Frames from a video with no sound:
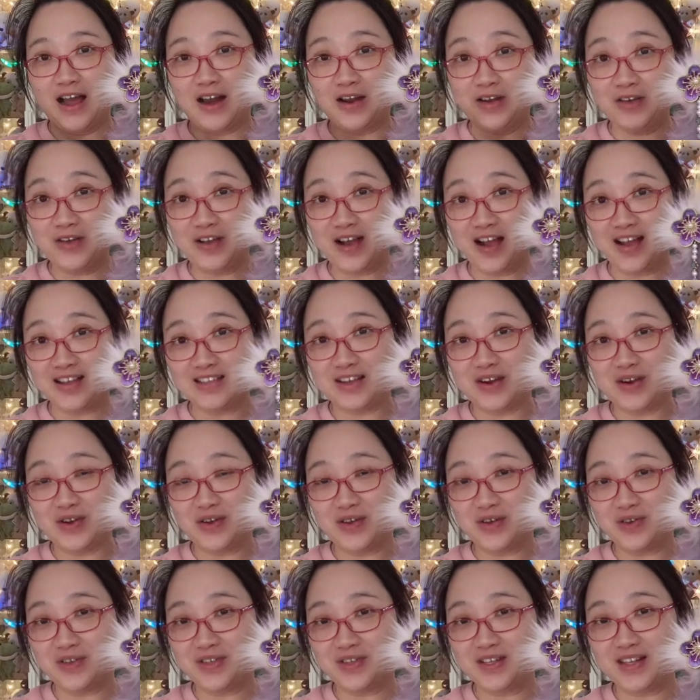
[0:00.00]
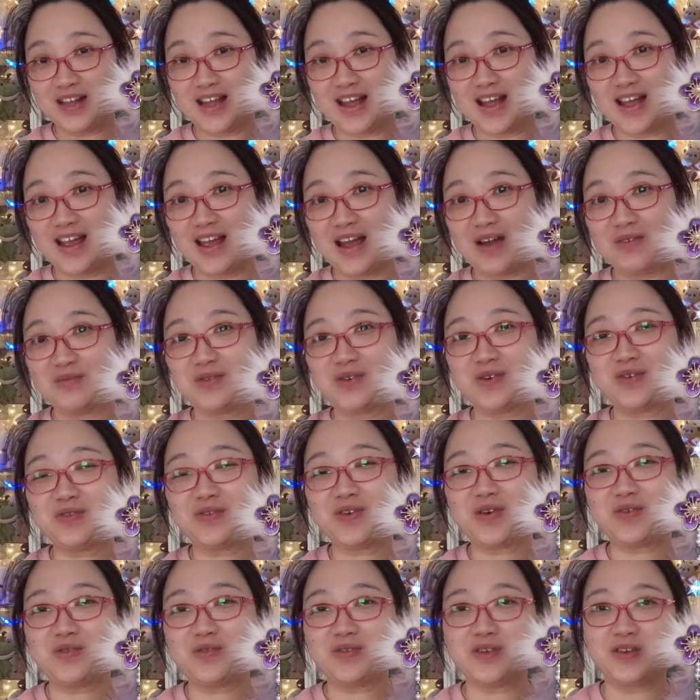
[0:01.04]
Hello guys, how are you today? I'm Chong from
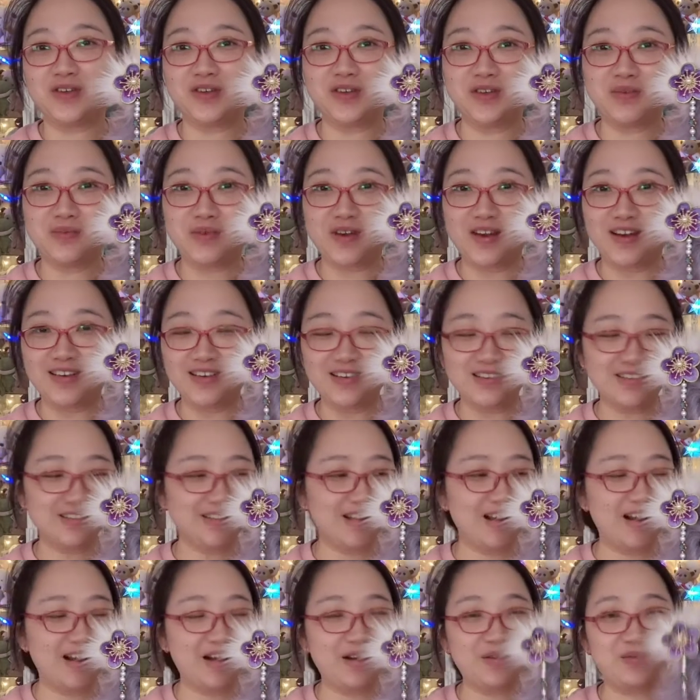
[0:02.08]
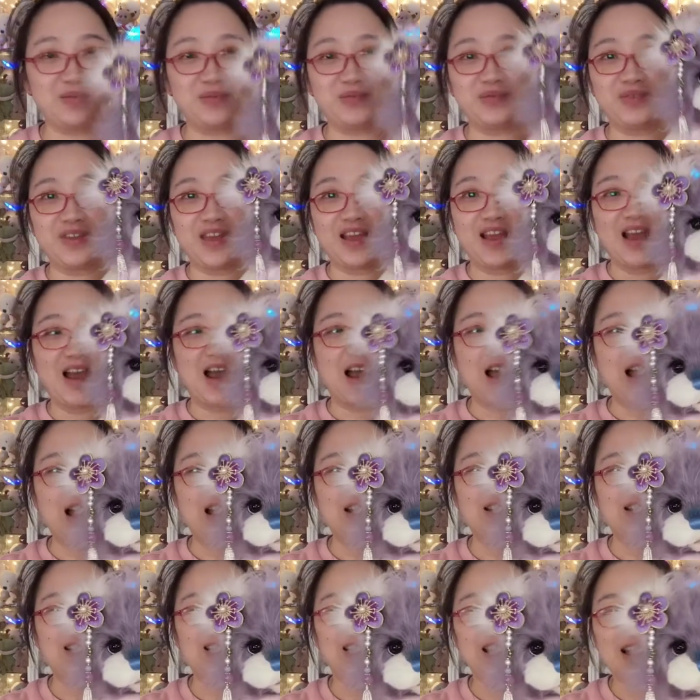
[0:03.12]
ChongYi Bears. I'd
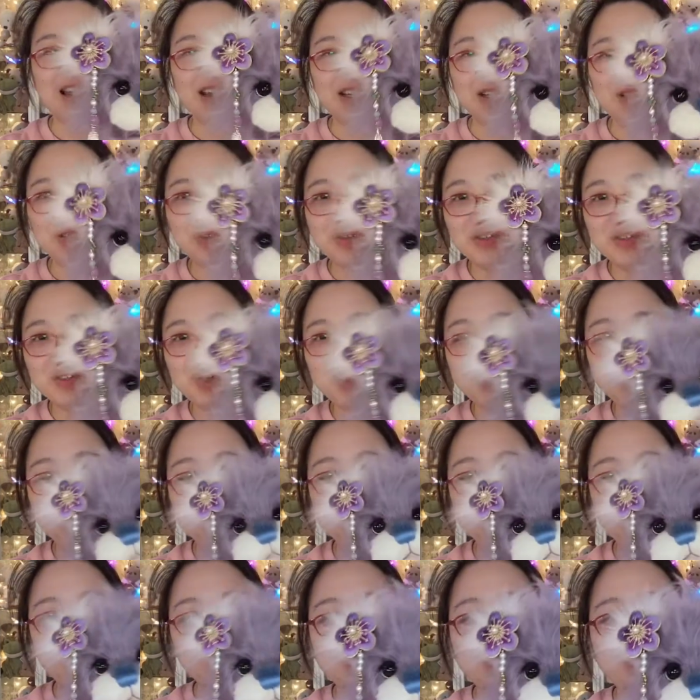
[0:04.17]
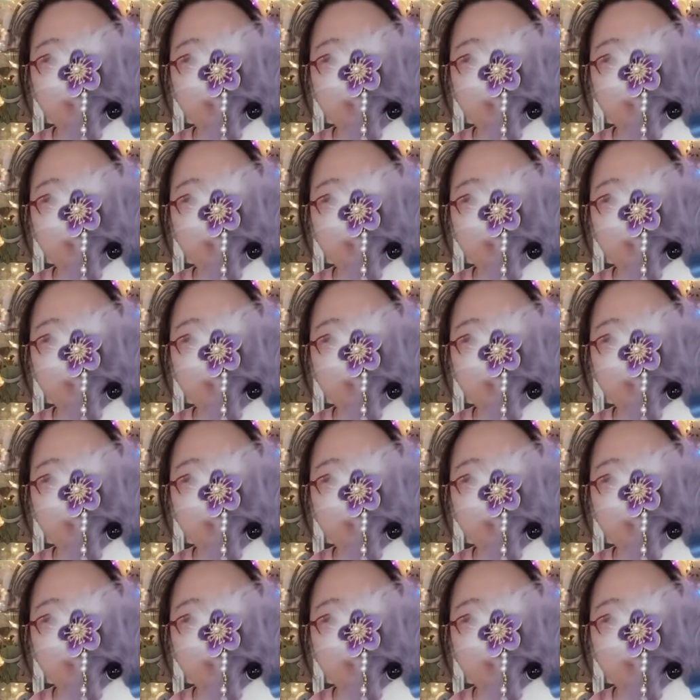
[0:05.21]
like to show you